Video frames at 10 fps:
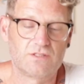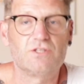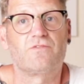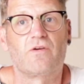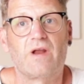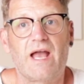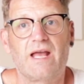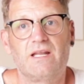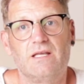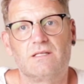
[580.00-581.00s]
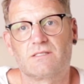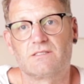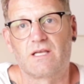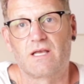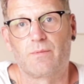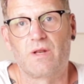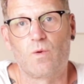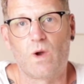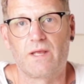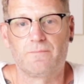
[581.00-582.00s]
Just very handy. Doesn't take up any
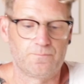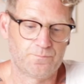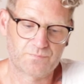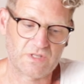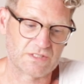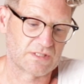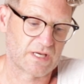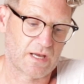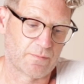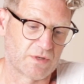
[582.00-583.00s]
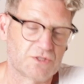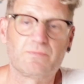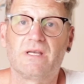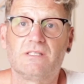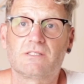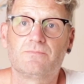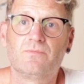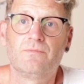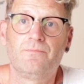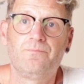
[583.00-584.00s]
weight. Doesn't take up much space
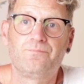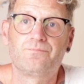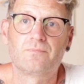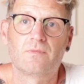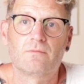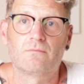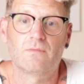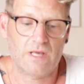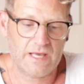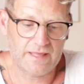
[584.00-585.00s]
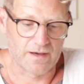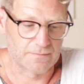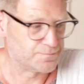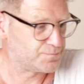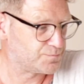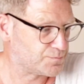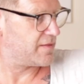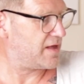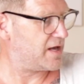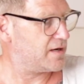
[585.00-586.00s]
either.
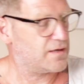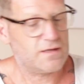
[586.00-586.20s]
Then